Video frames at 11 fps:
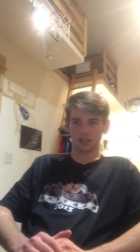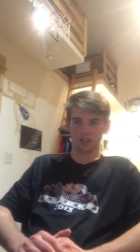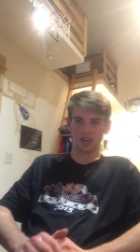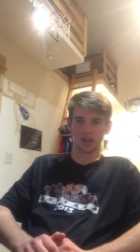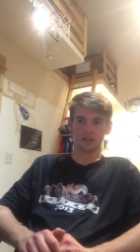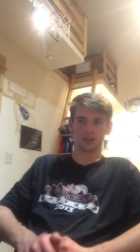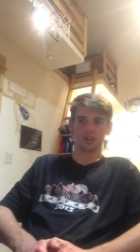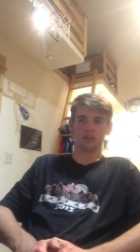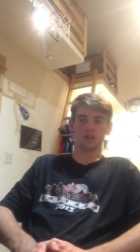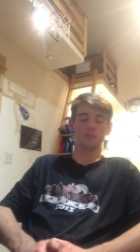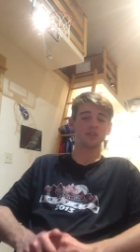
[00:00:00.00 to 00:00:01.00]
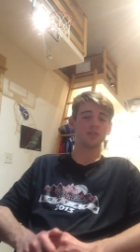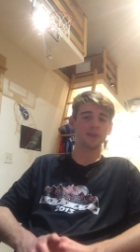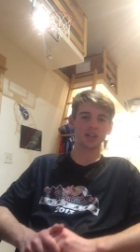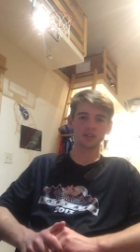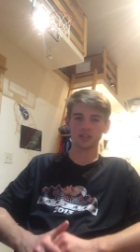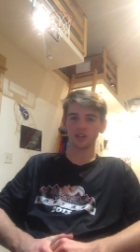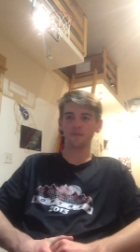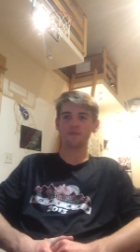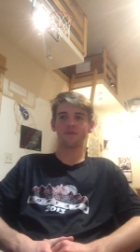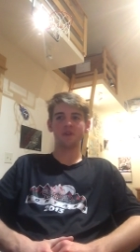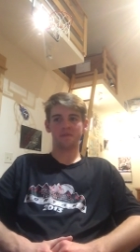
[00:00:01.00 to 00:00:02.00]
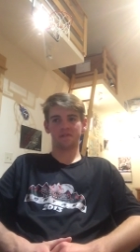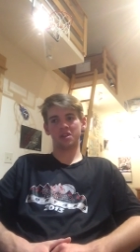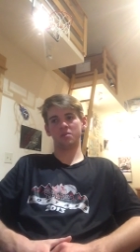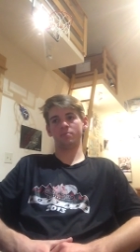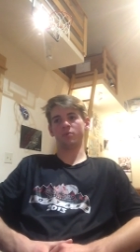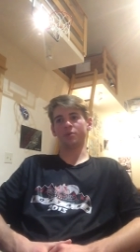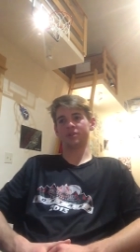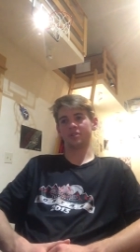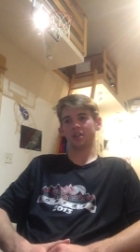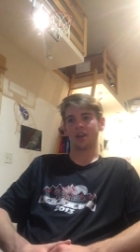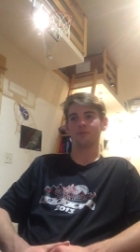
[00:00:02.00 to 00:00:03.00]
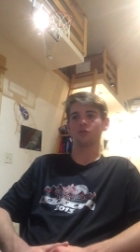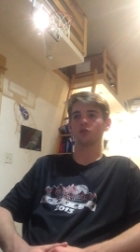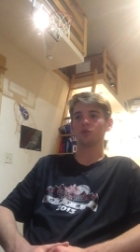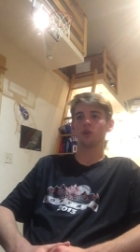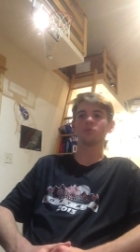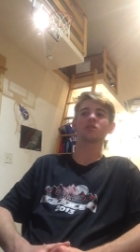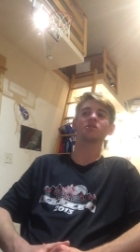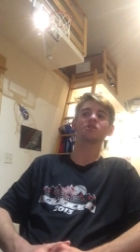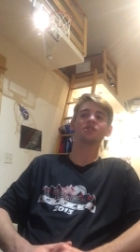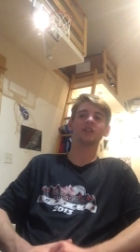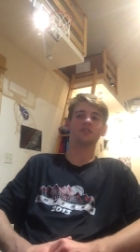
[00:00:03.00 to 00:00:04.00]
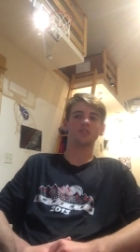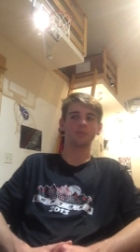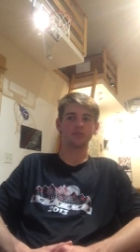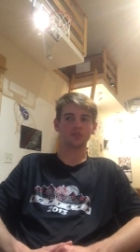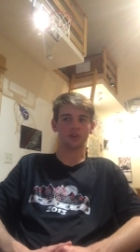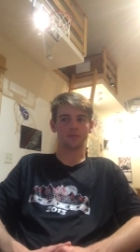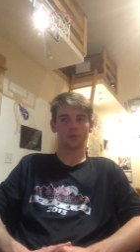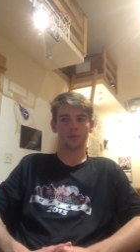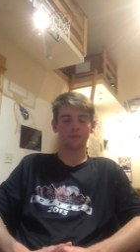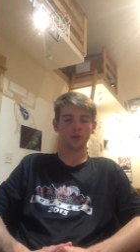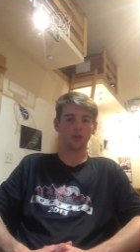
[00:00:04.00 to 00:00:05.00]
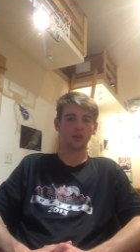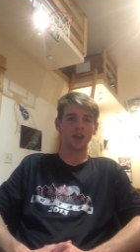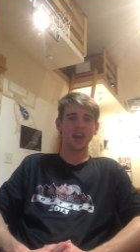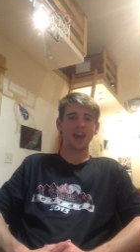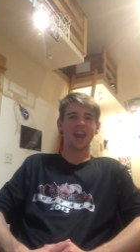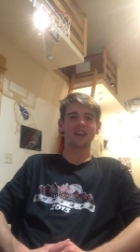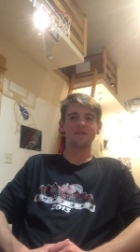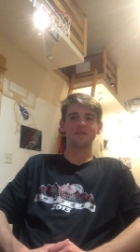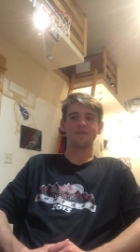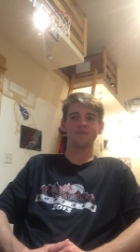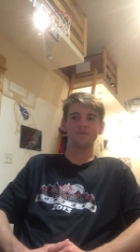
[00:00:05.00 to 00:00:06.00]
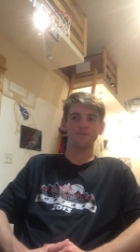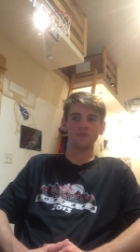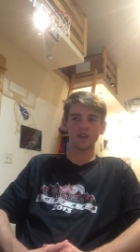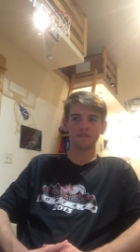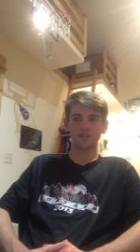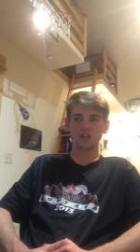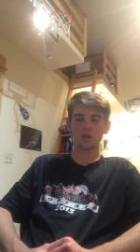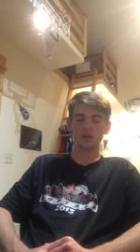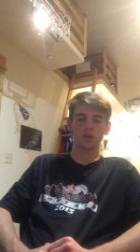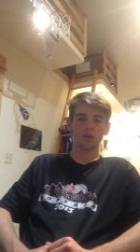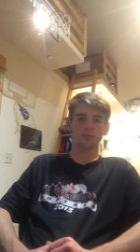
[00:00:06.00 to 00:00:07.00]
killing it. The man's getting 15 points a game, shooting almost 60% from the field, and 50%